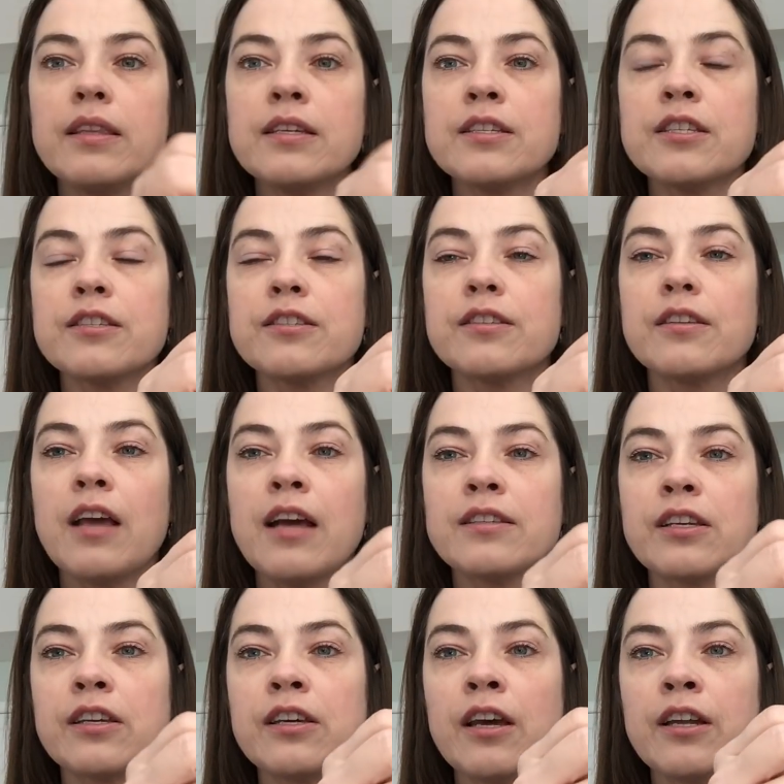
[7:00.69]
this has
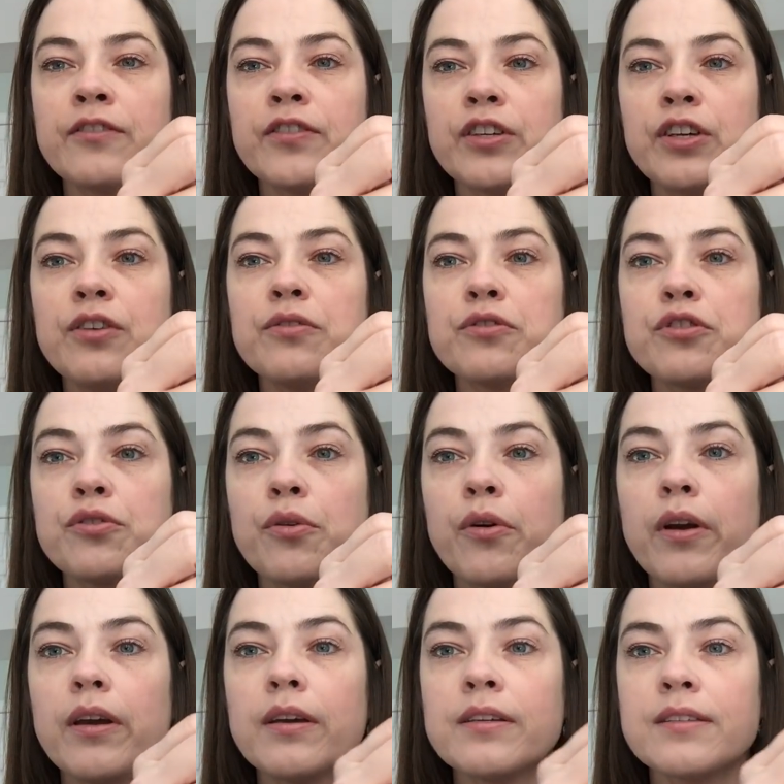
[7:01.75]
a kind of a cute
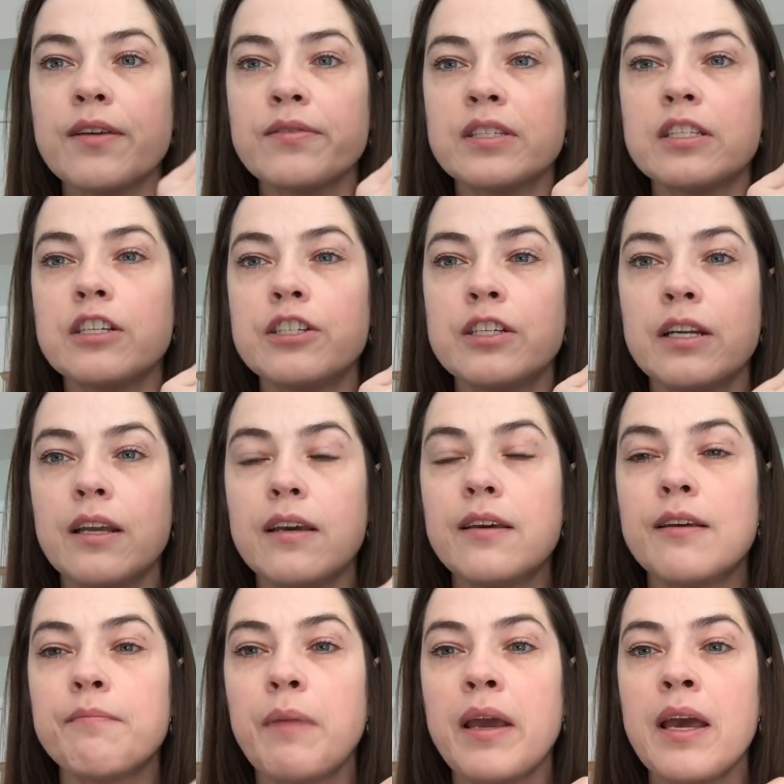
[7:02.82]
story, because I was stitching it,
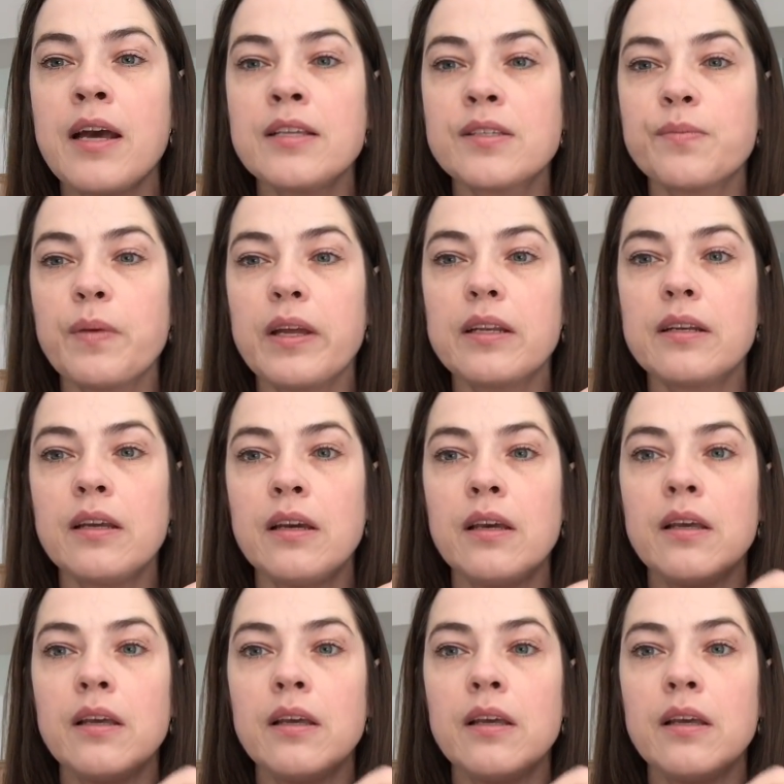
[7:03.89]
and my husband,